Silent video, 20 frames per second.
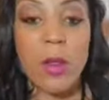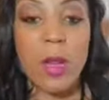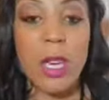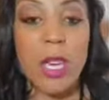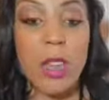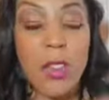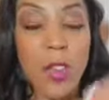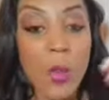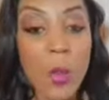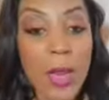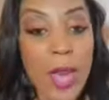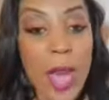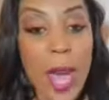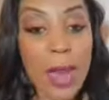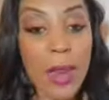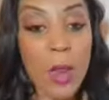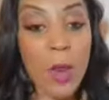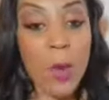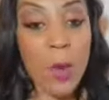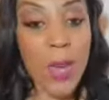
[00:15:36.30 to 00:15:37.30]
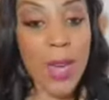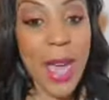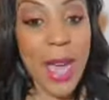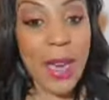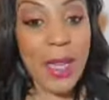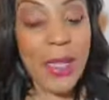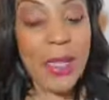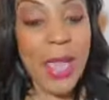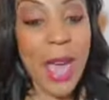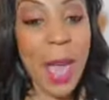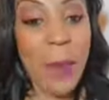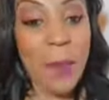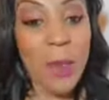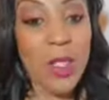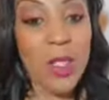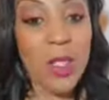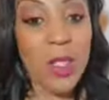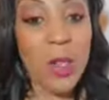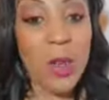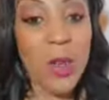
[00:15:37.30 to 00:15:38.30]
Either we gotta we gotta tap
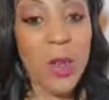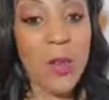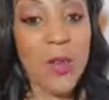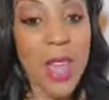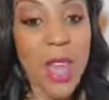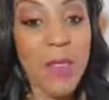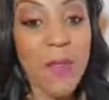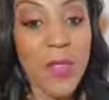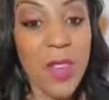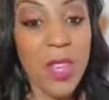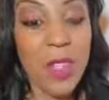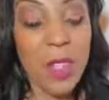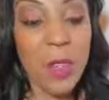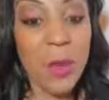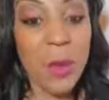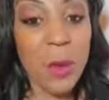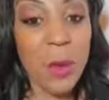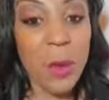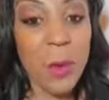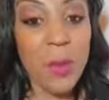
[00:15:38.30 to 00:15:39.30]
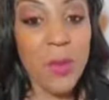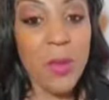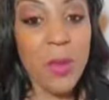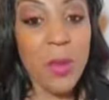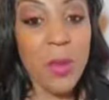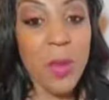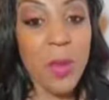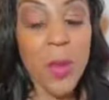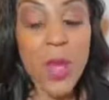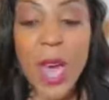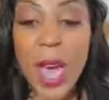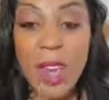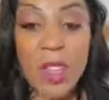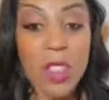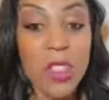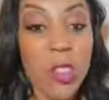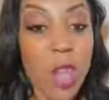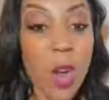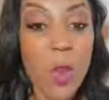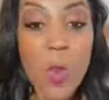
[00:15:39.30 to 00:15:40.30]
into that physical. We gotta
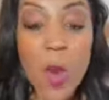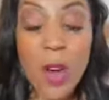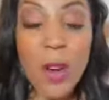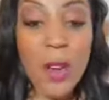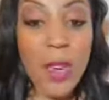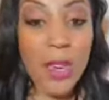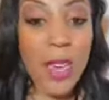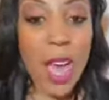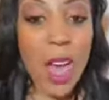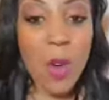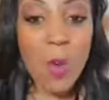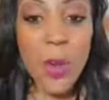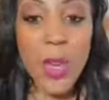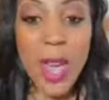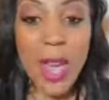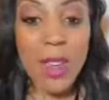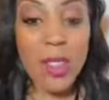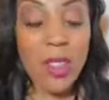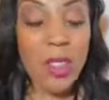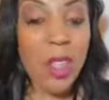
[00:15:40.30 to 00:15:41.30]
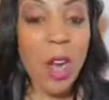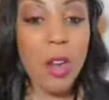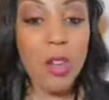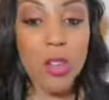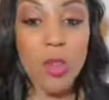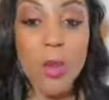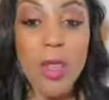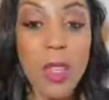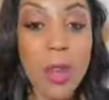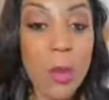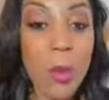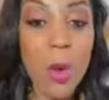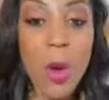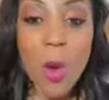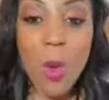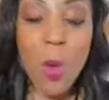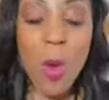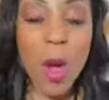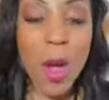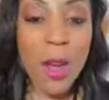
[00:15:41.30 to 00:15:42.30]
start working out. We gotta start drinking
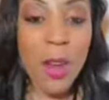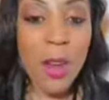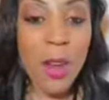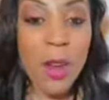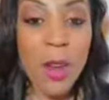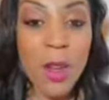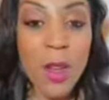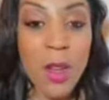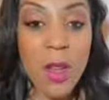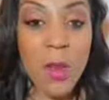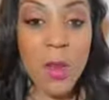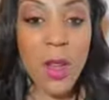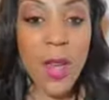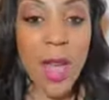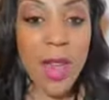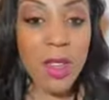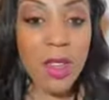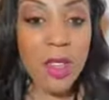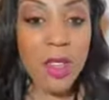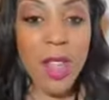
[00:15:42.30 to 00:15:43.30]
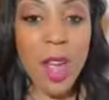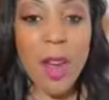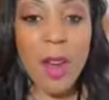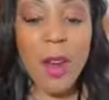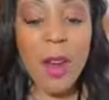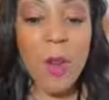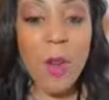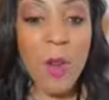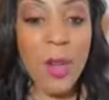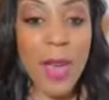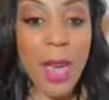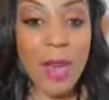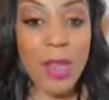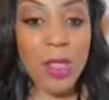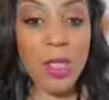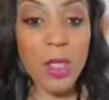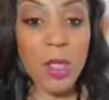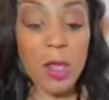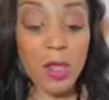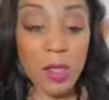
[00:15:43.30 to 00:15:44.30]
more water. We gotta start we gotta
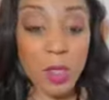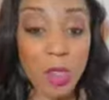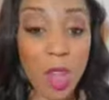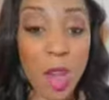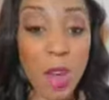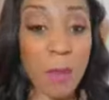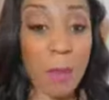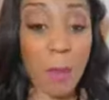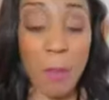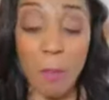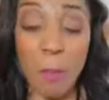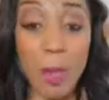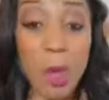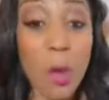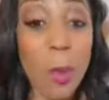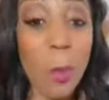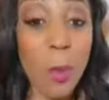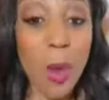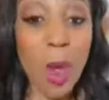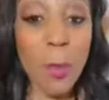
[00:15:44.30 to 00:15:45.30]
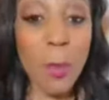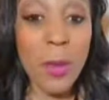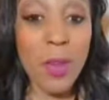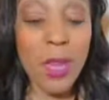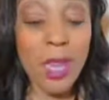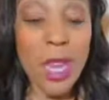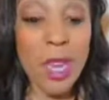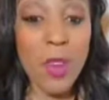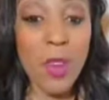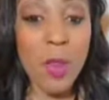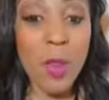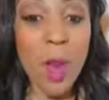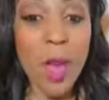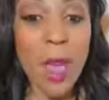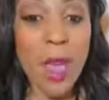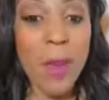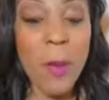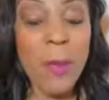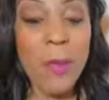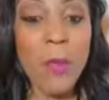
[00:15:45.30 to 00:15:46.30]
start meal prepping, eating right,